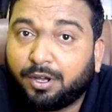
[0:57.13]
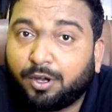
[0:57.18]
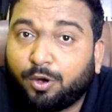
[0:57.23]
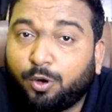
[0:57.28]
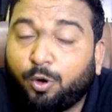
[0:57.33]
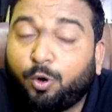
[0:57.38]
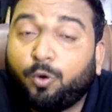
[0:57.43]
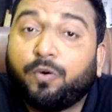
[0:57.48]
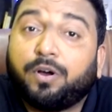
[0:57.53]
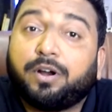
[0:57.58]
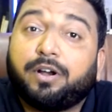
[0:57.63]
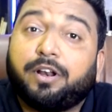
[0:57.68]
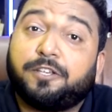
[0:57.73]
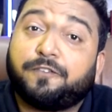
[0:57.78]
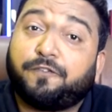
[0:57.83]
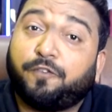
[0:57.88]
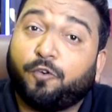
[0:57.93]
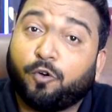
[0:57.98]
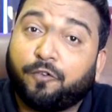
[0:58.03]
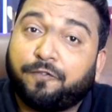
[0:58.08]
who were his
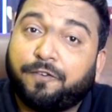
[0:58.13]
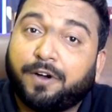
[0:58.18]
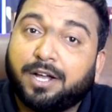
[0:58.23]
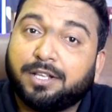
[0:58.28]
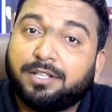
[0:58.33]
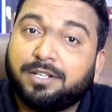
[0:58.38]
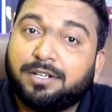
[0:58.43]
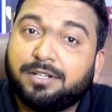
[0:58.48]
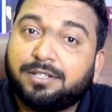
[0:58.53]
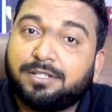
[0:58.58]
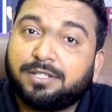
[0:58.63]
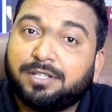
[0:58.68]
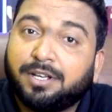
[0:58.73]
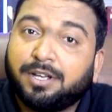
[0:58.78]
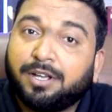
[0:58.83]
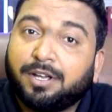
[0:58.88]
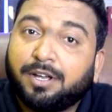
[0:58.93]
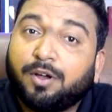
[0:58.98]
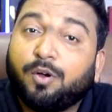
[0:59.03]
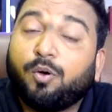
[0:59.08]
forefathers,
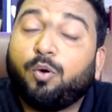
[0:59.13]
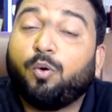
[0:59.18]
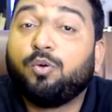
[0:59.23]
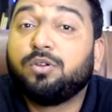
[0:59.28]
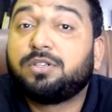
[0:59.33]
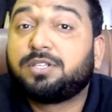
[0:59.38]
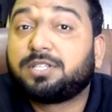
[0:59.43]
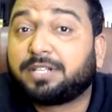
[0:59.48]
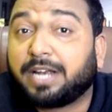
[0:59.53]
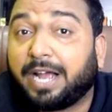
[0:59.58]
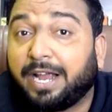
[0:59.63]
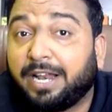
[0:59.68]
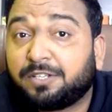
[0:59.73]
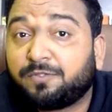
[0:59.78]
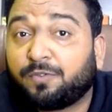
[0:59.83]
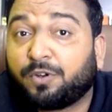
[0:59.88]
whose styles